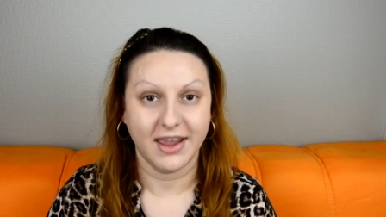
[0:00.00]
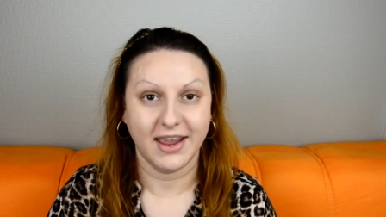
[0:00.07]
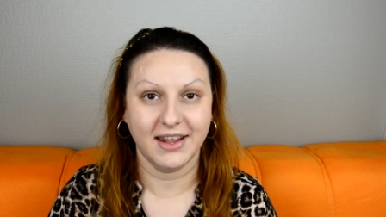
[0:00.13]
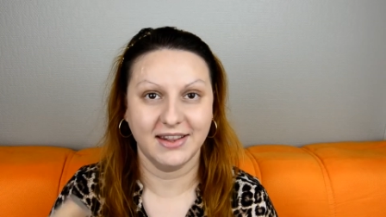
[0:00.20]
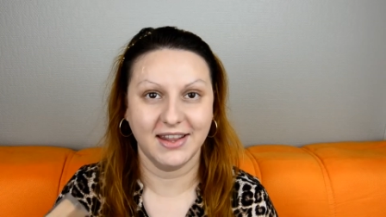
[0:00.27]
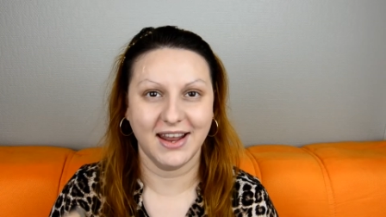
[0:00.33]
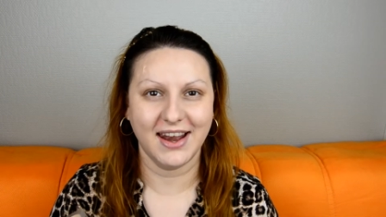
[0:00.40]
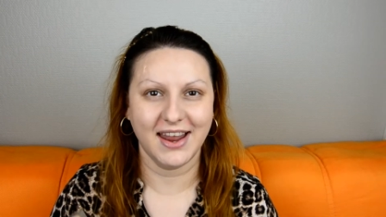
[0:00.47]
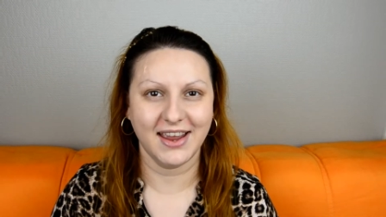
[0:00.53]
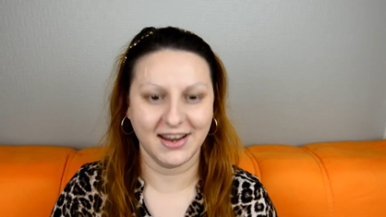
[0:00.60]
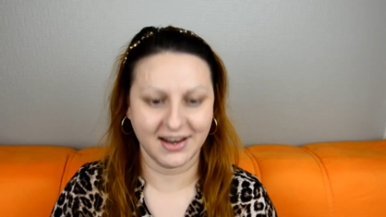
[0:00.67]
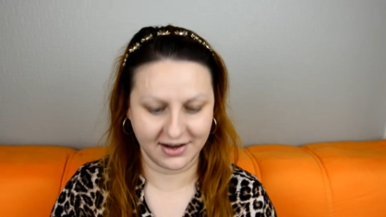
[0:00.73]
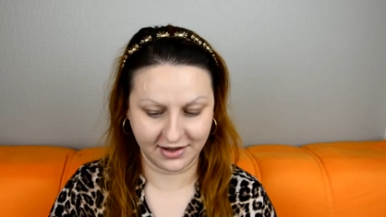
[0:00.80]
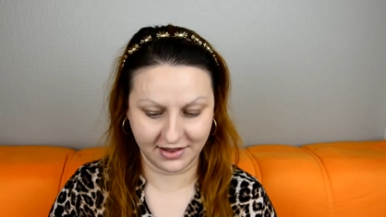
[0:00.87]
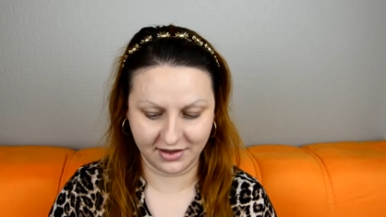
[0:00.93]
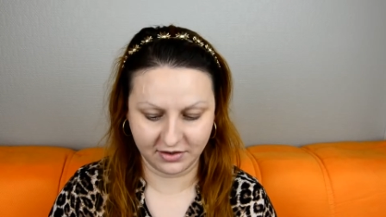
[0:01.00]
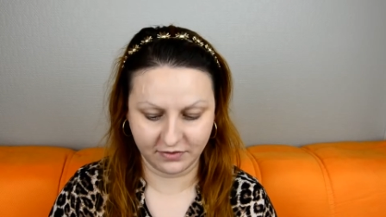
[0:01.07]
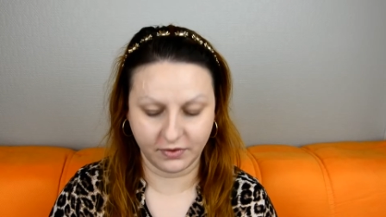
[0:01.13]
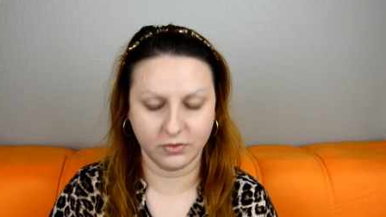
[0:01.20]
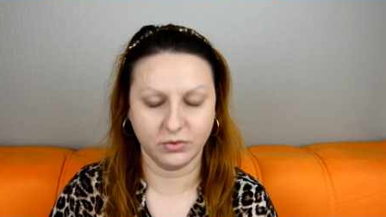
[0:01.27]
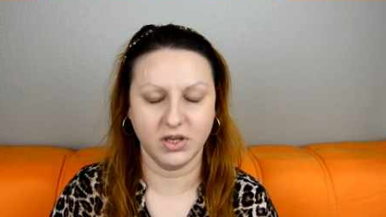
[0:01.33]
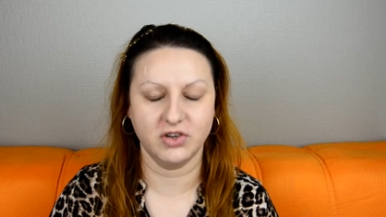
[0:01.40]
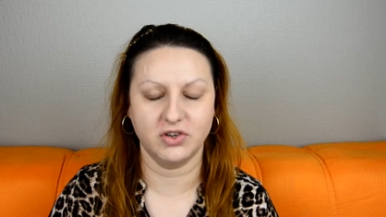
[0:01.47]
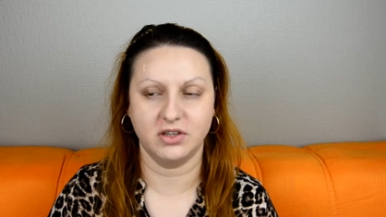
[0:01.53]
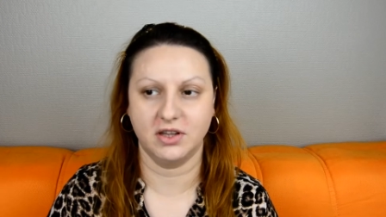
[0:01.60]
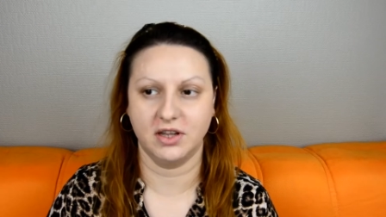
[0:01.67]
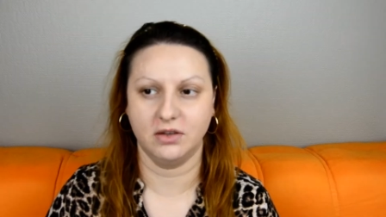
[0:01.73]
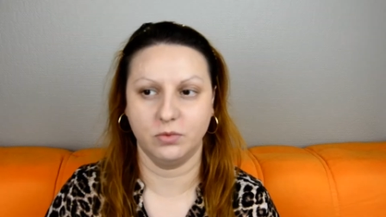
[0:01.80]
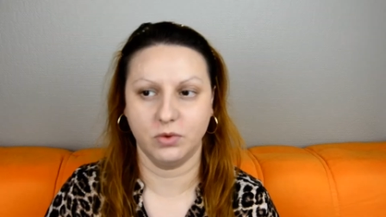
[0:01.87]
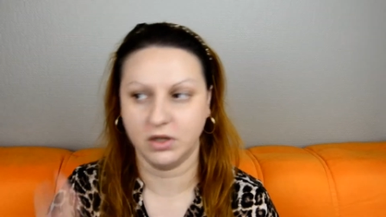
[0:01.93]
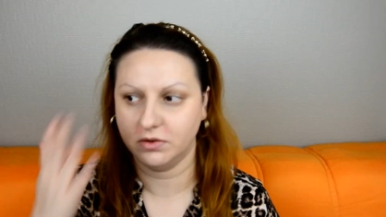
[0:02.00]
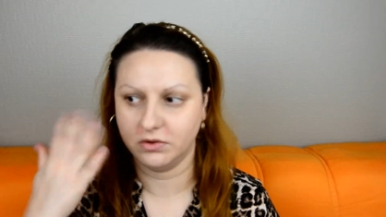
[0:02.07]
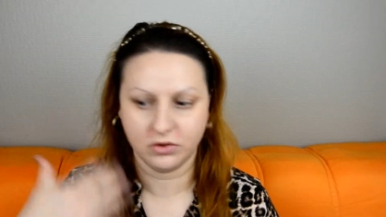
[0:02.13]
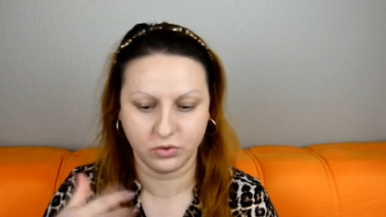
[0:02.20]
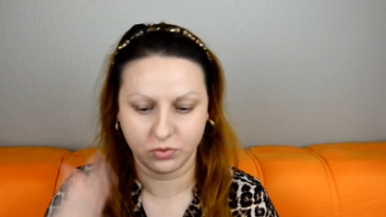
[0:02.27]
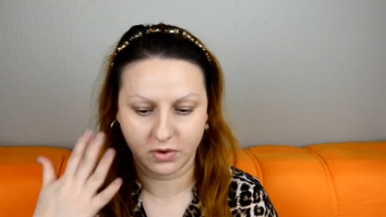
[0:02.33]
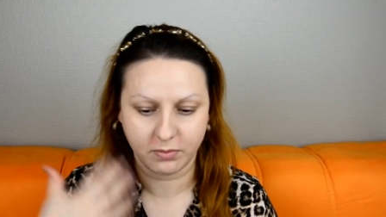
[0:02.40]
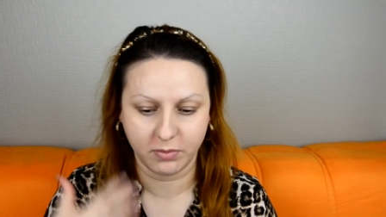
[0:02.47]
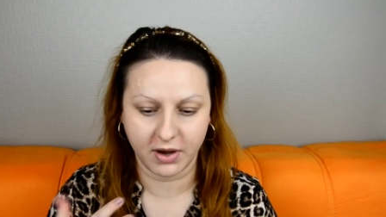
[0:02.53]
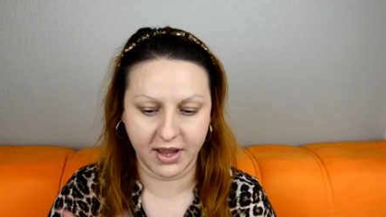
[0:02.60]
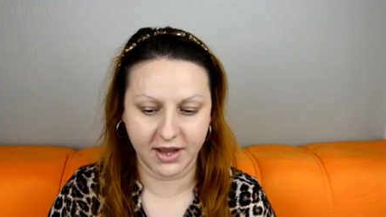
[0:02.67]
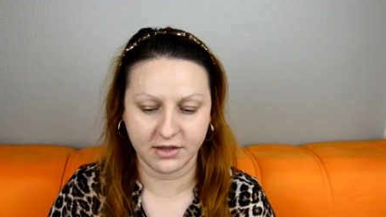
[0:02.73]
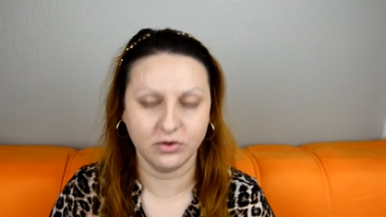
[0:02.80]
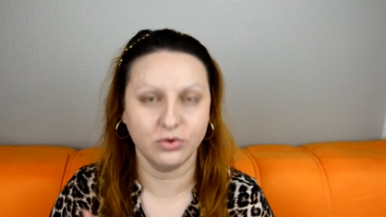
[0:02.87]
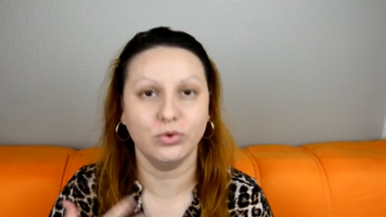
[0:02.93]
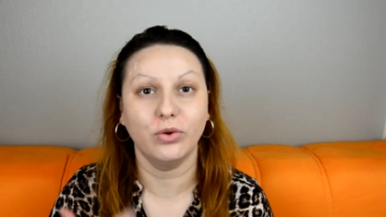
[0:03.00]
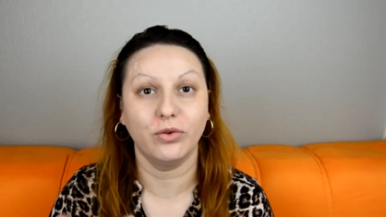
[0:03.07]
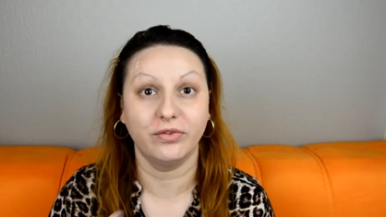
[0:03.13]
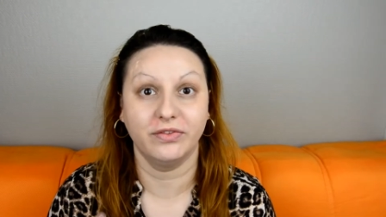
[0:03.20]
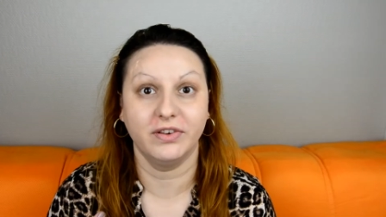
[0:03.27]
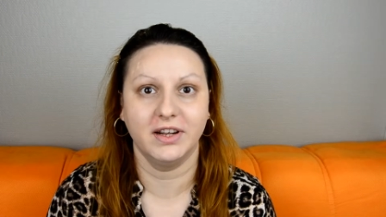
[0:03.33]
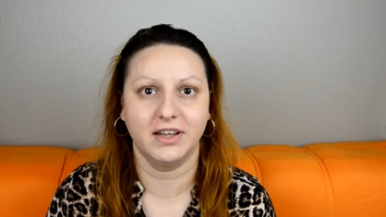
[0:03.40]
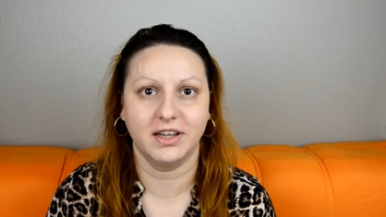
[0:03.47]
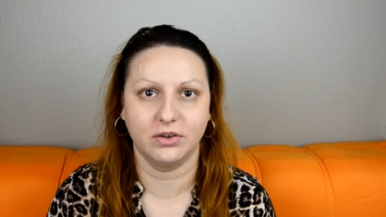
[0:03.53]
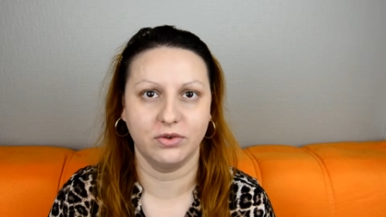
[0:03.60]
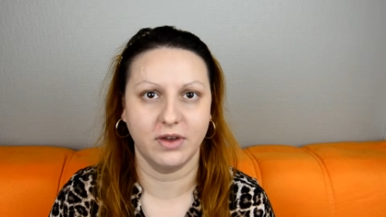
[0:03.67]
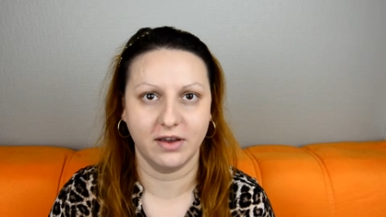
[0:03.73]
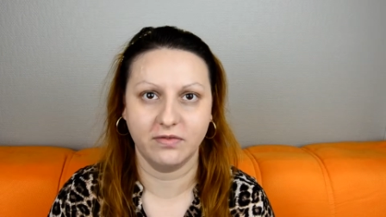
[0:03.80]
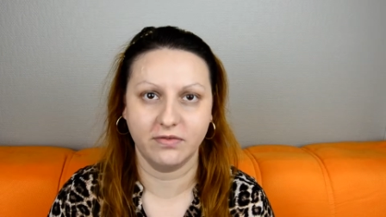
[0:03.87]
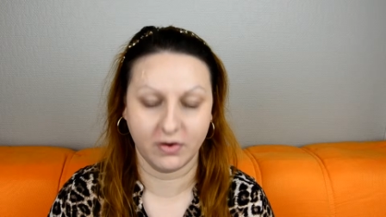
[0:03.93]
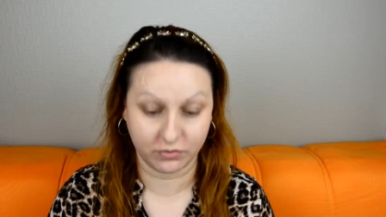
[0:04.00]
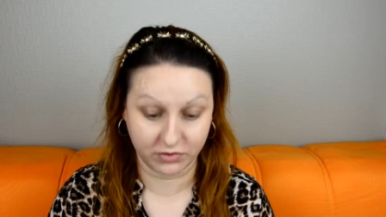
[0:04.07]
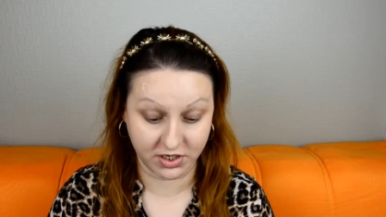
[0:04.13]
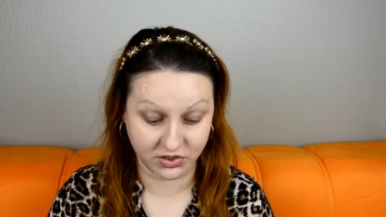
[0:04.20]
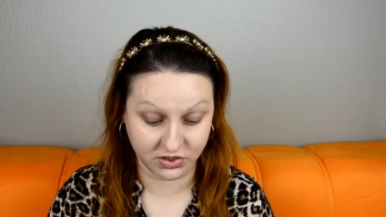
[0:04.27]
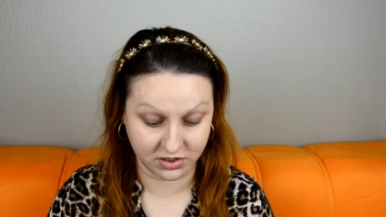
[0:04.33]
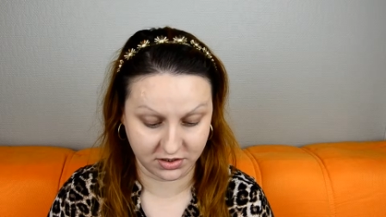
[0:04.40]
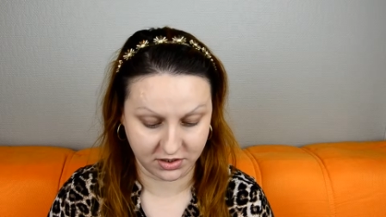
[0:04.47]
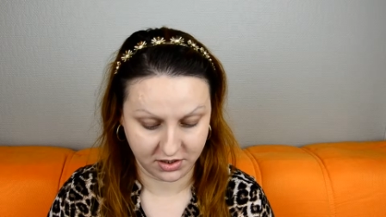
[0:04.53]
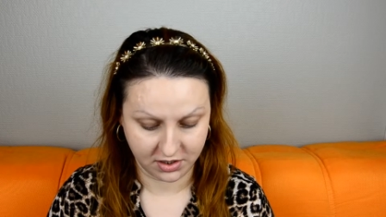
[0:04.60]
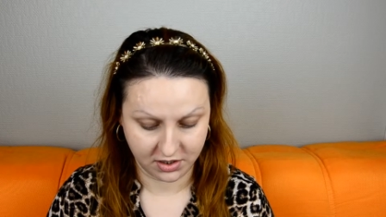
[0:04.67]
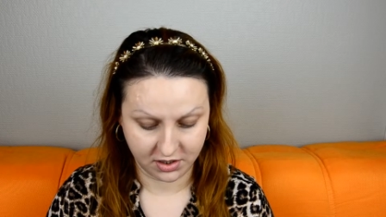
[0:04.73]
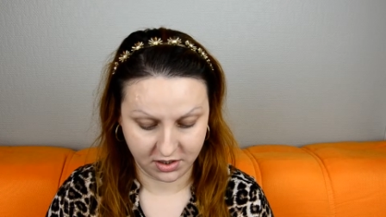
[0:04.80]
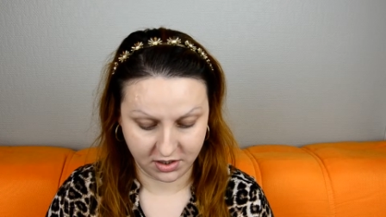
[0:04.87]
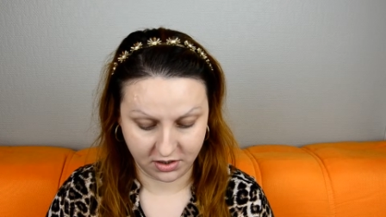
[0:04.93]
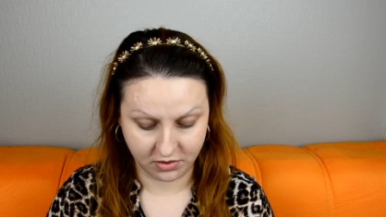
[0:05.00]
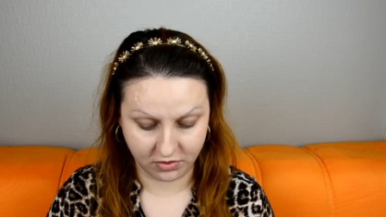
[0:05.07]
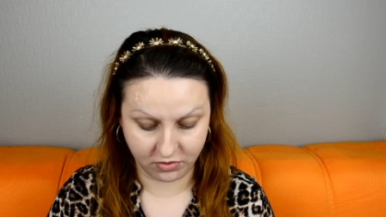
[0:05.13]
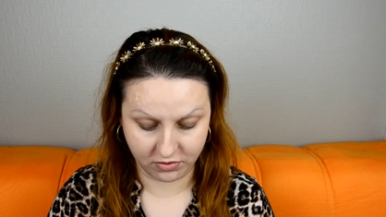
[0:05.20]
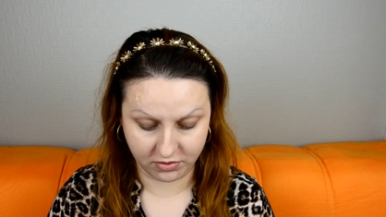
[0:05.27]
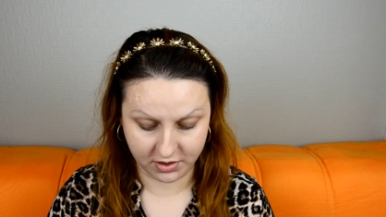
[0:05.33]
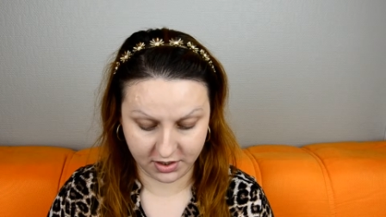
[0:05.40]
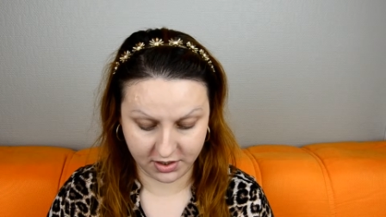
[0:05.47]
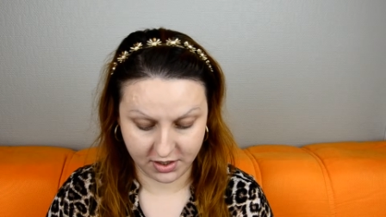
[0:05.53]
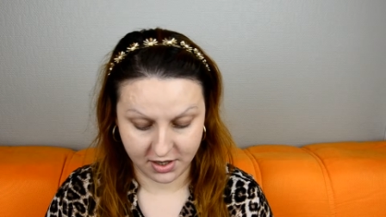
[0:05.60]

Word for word: and i like uh, this foundation that when you applied you don't feel that you have foundation on